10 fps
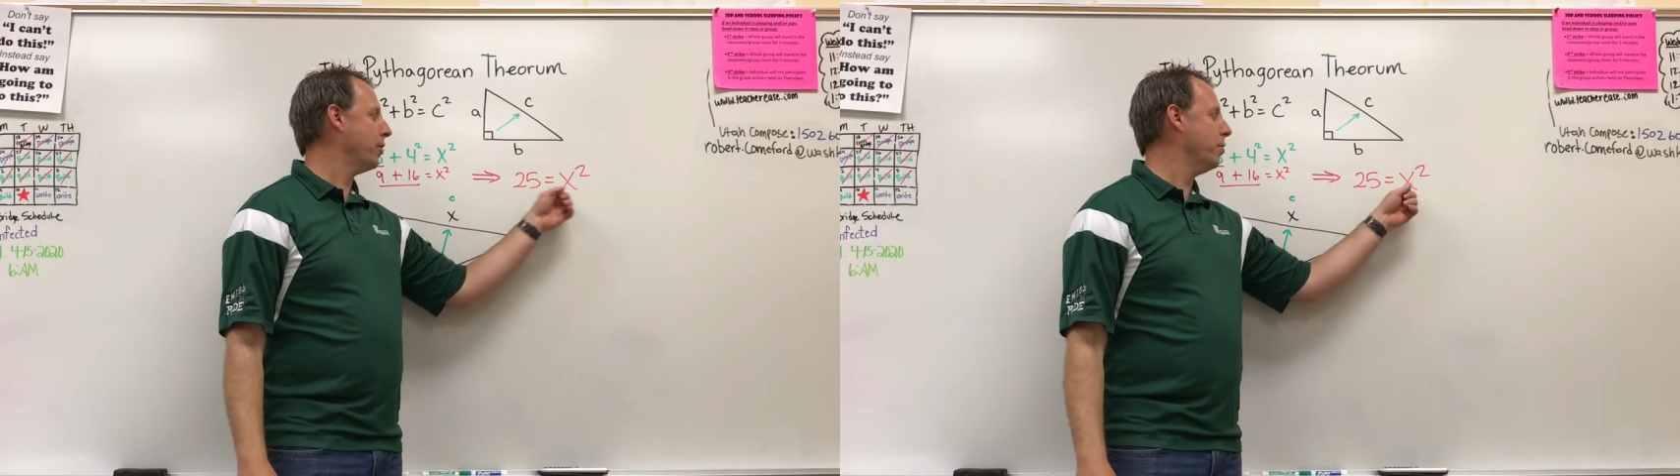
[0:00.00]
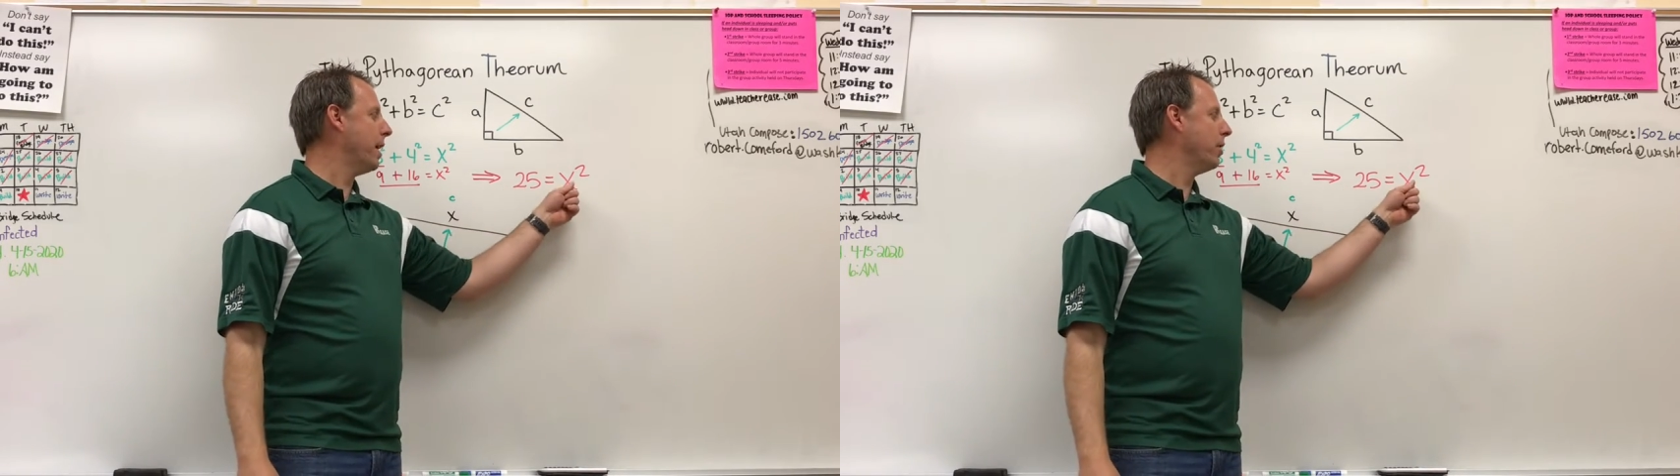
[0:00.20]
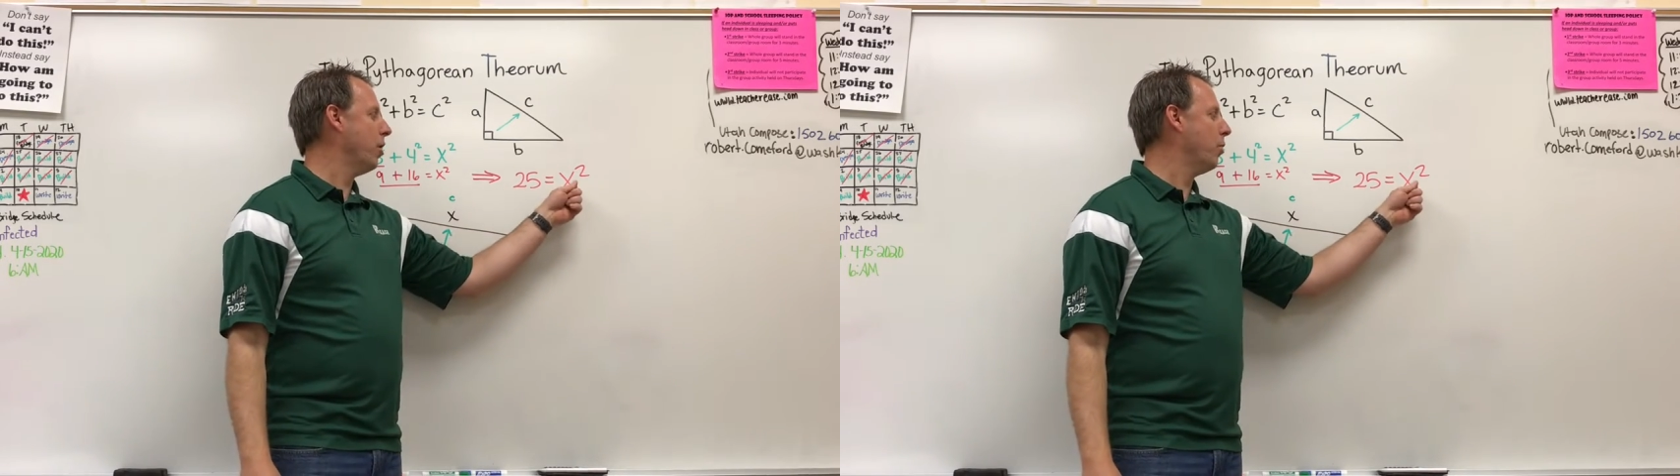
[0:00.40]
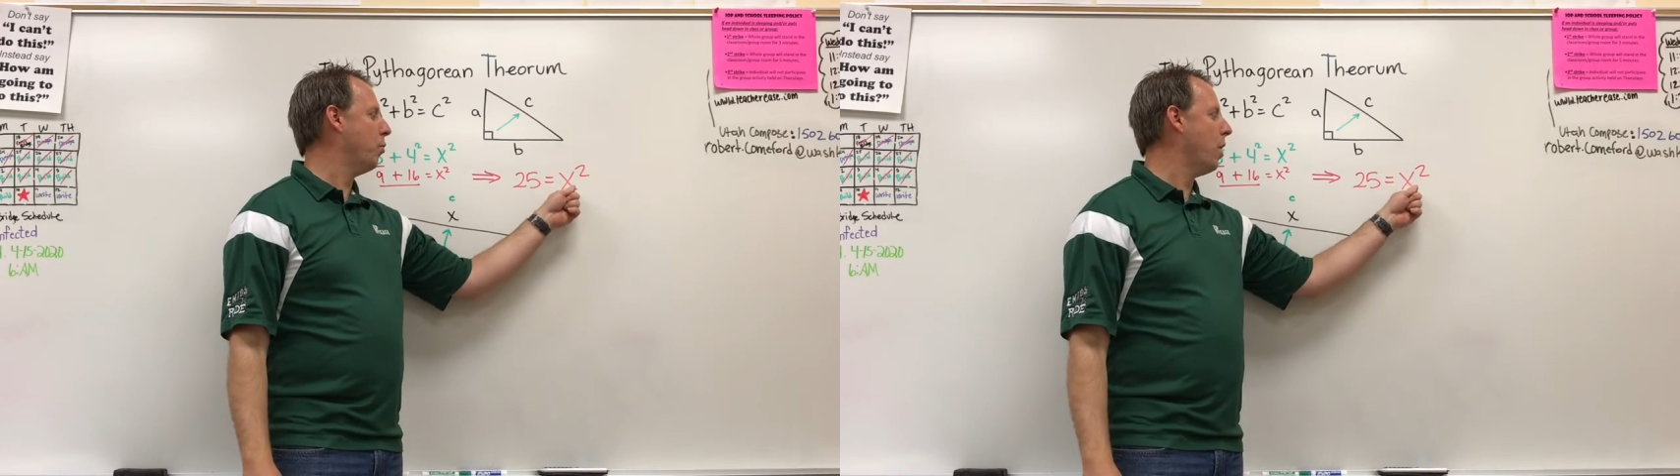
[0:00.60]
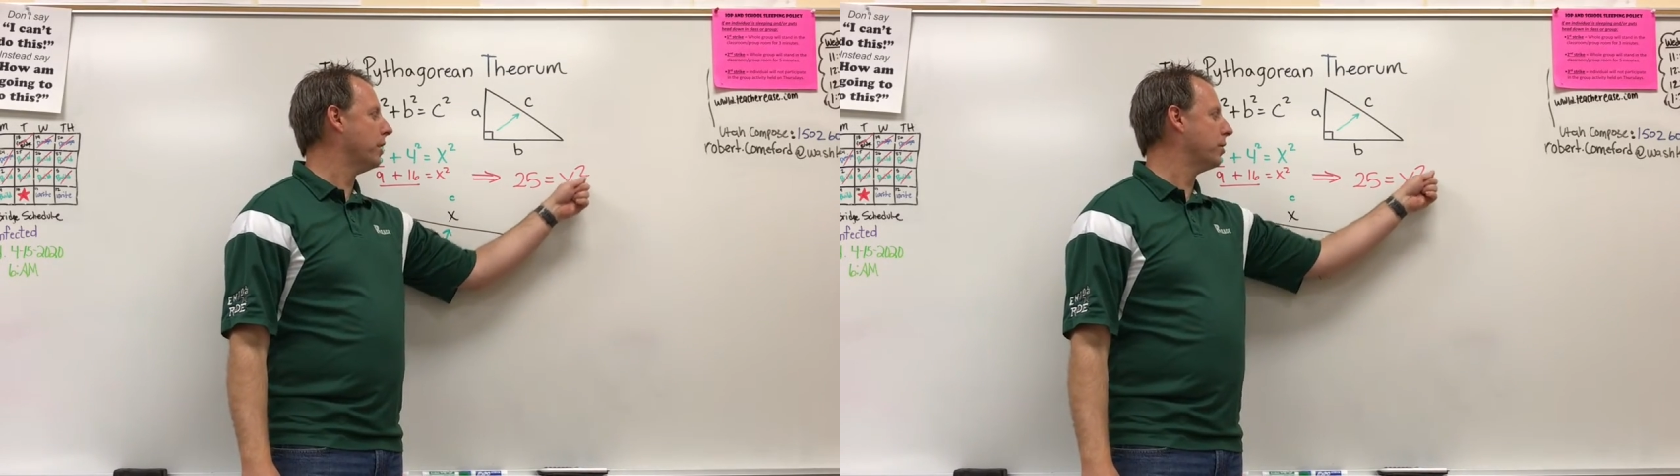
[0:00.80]
You might know
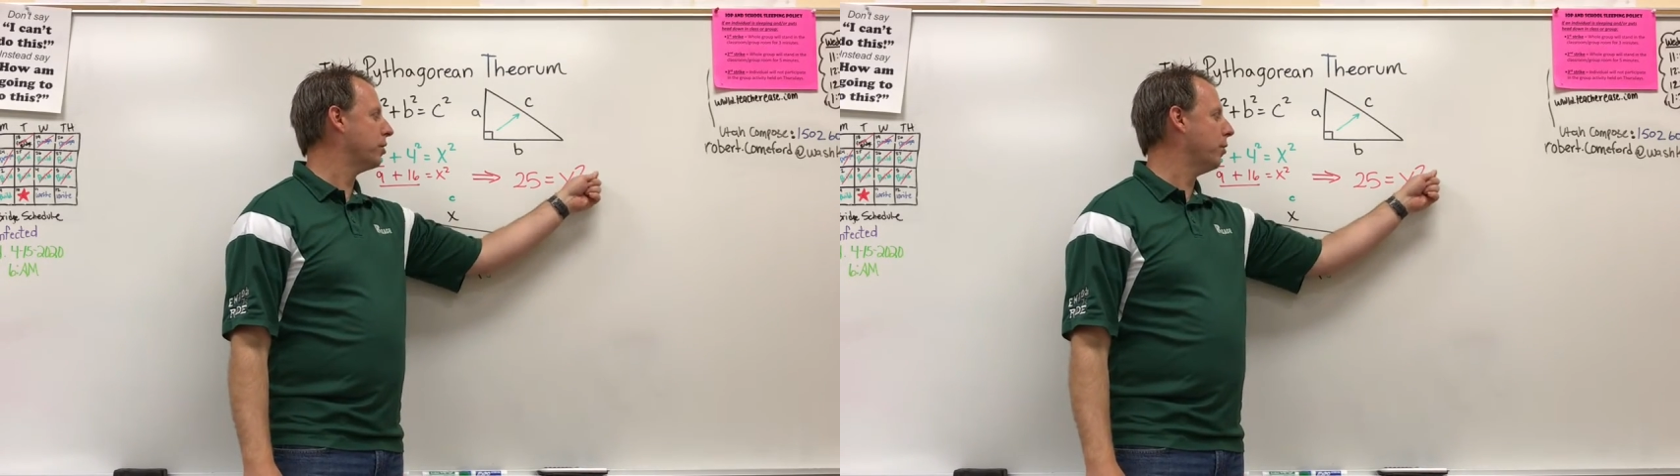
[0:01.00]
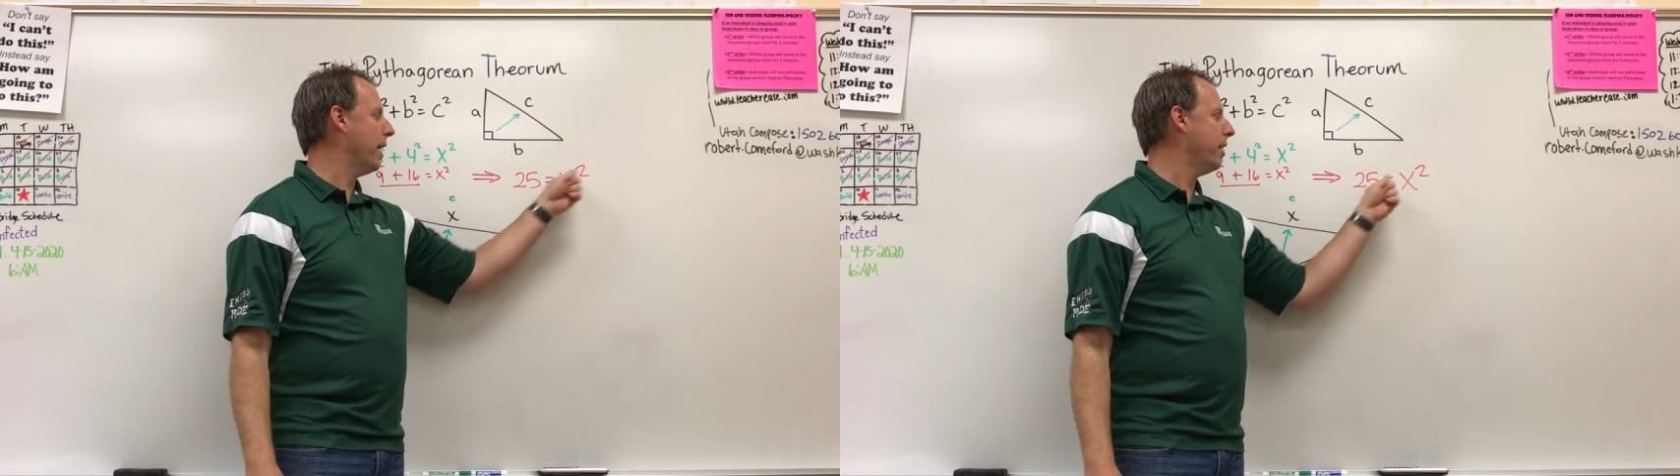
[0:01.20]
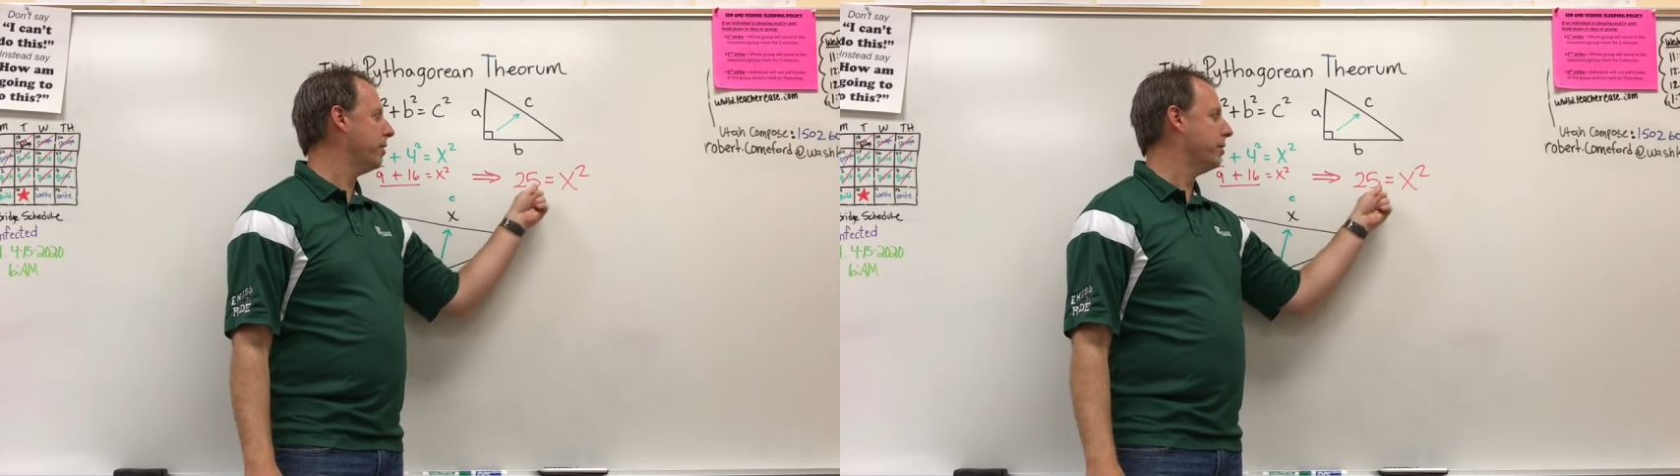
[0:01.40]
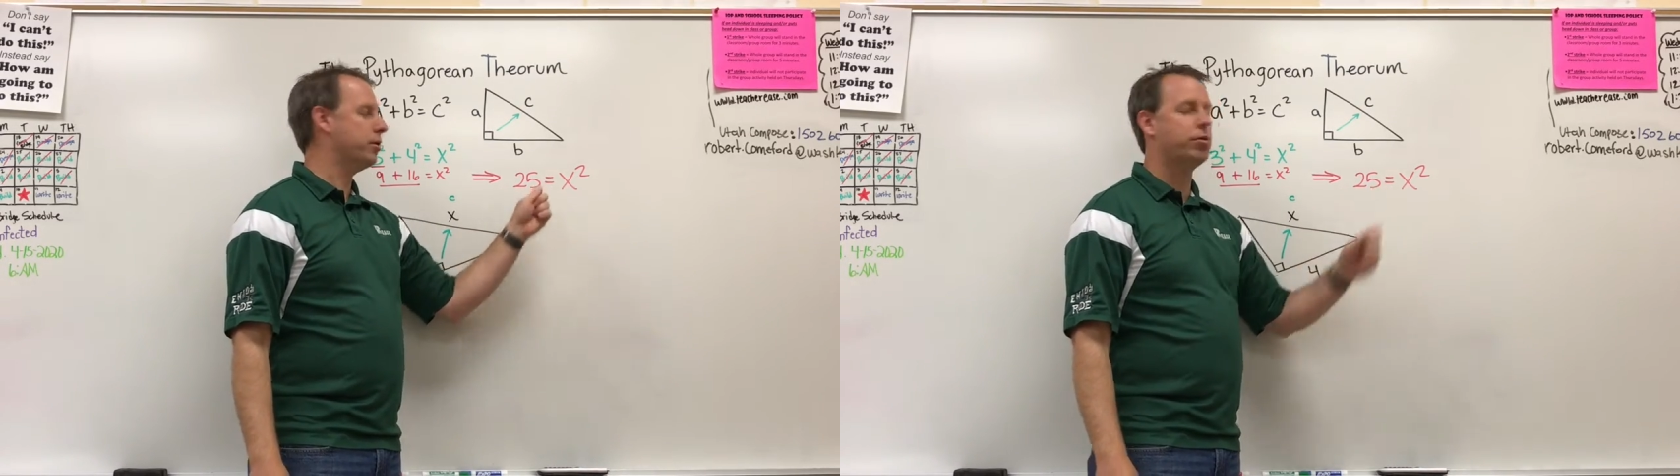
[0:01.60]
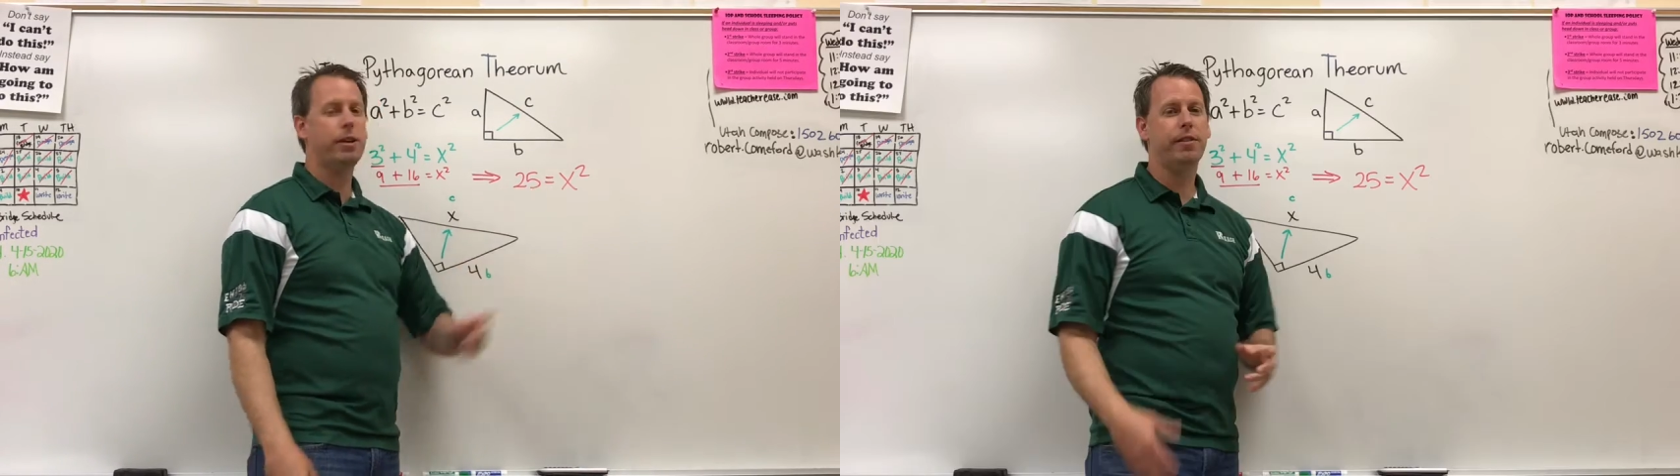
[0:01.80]
what squared is
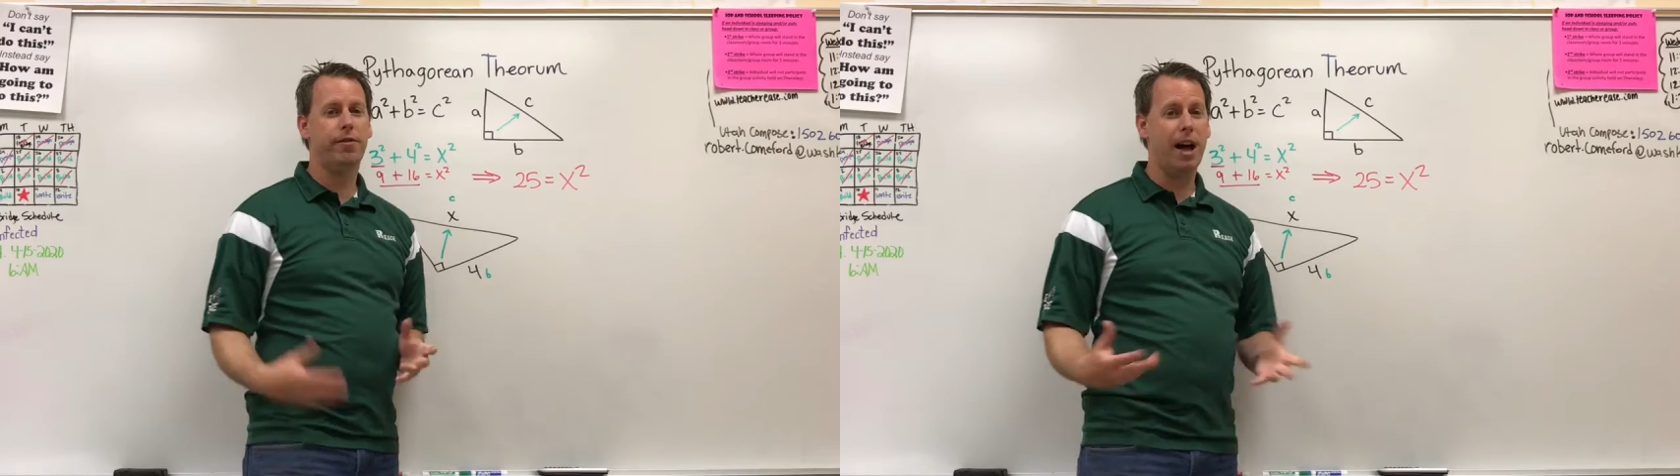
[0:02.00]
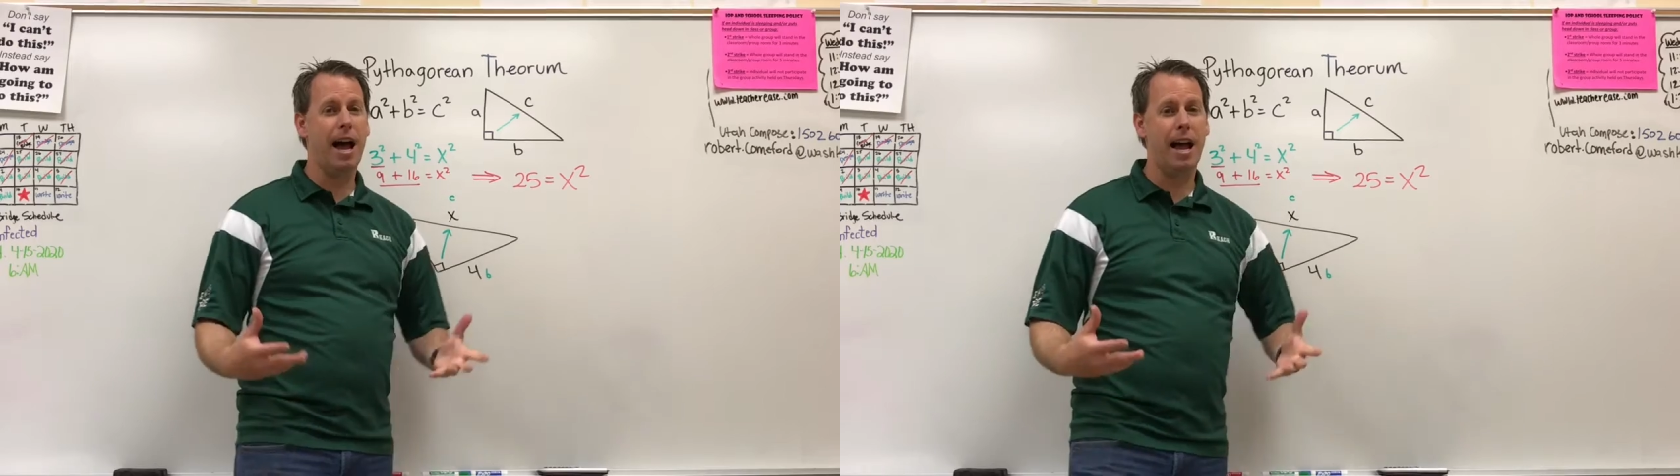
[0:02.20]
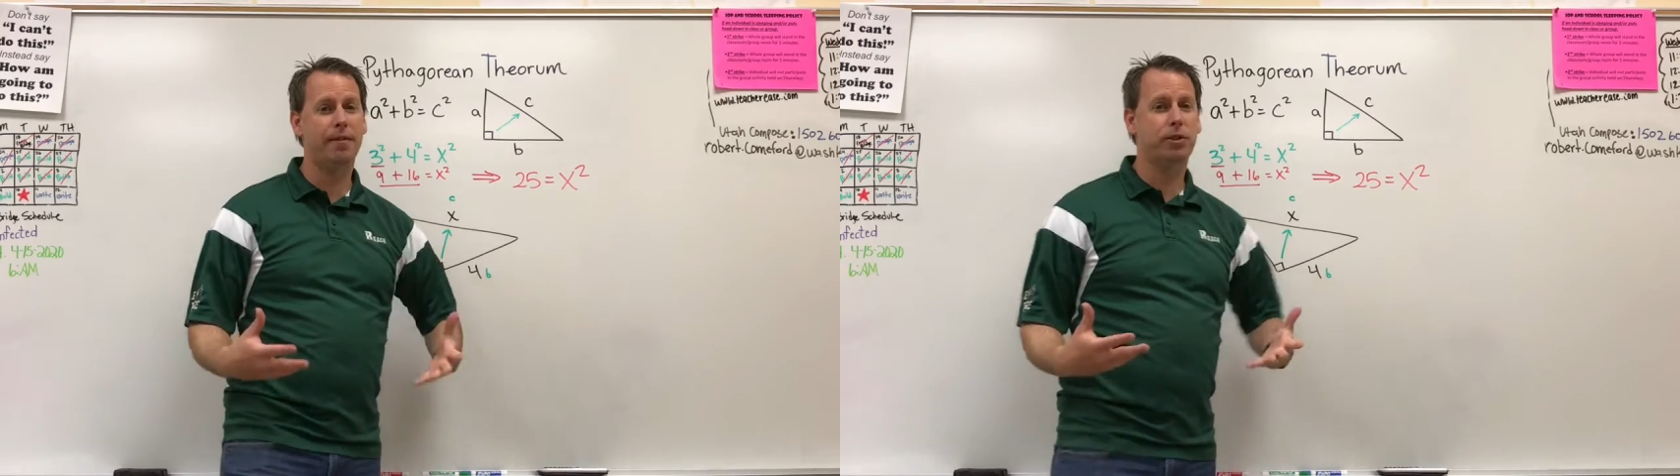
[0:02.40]
25,